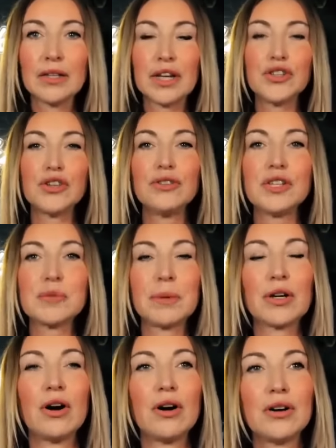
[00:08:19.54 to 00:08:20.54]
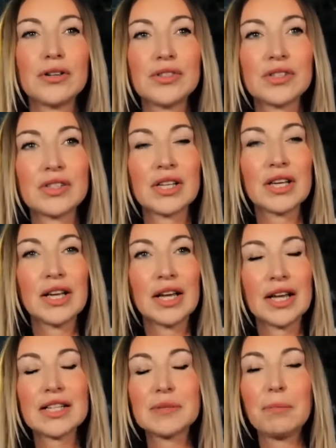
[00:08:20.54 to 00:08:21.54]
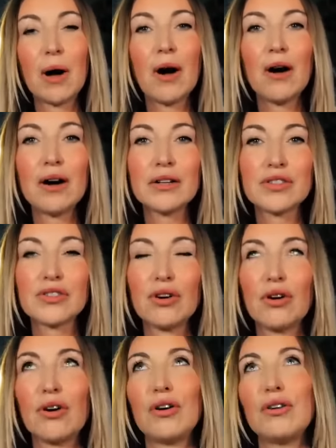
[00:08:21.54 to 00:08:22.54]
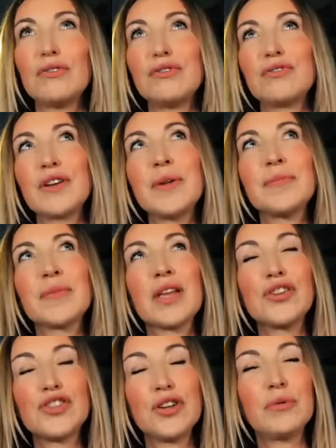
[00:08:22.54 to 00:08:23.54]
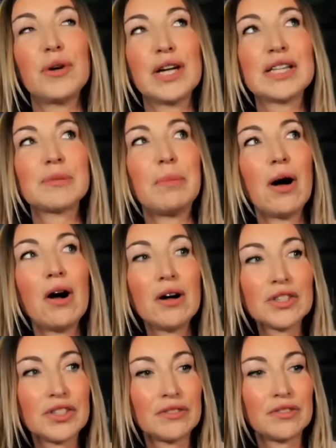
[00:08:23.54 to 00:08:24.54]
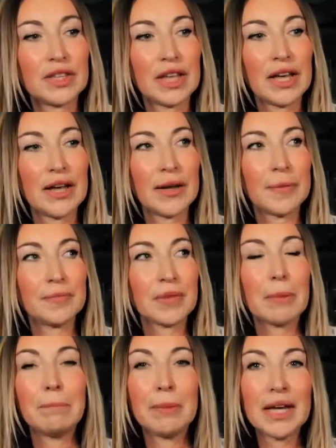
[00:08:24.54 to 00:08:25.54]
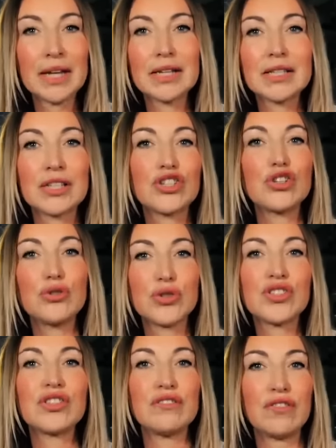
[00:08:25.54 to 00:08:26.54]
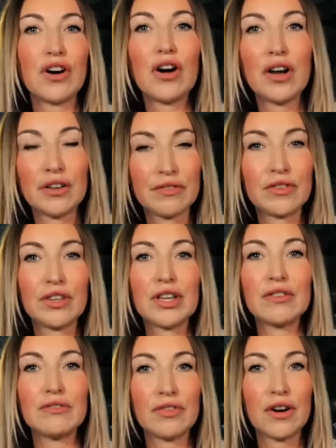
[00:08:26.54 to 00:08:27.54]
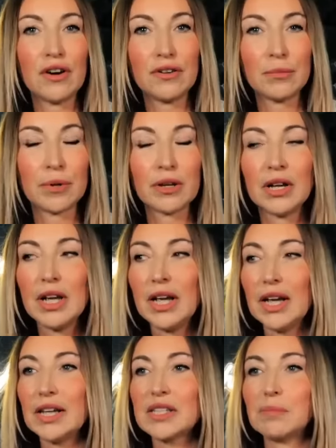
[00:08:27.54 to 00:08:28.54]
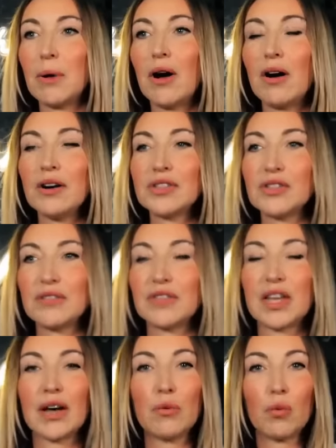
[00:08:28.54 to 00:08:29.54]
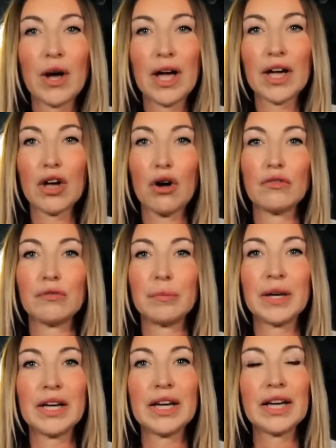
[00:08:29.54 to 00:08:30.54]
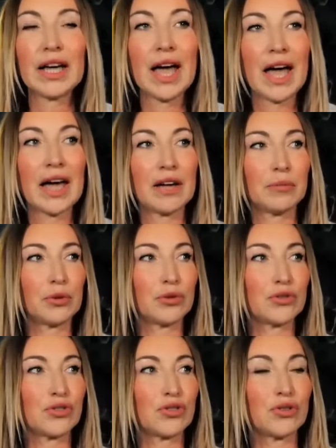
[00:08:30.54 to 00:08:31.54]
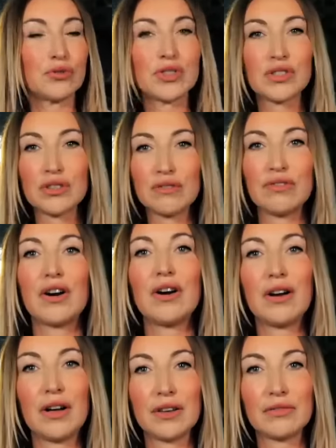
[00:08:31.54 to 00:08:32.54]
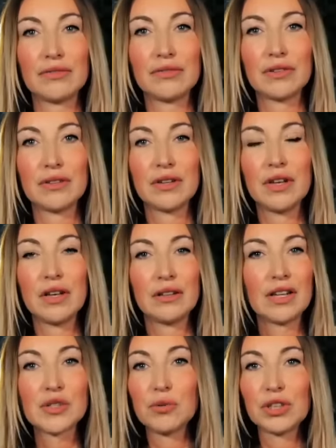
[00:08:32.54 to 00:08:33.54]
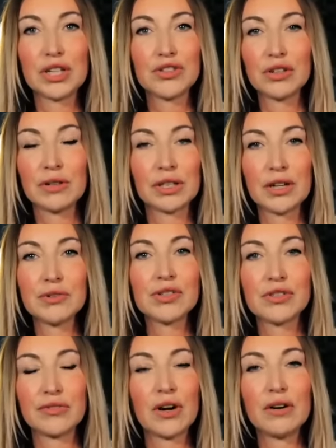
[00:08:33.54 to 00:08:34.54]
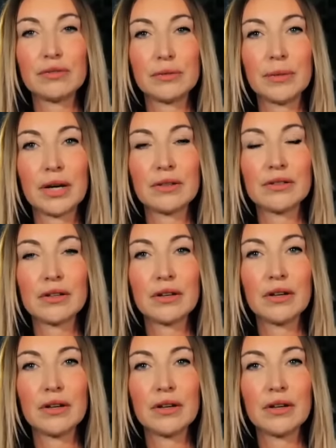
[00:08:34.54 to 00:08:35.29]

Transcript: They do this because it's part of, do you know what? It's part of their bid to survive in the environment. It's part of their way of being able to survive. That's what they're doing. They're in survival mode.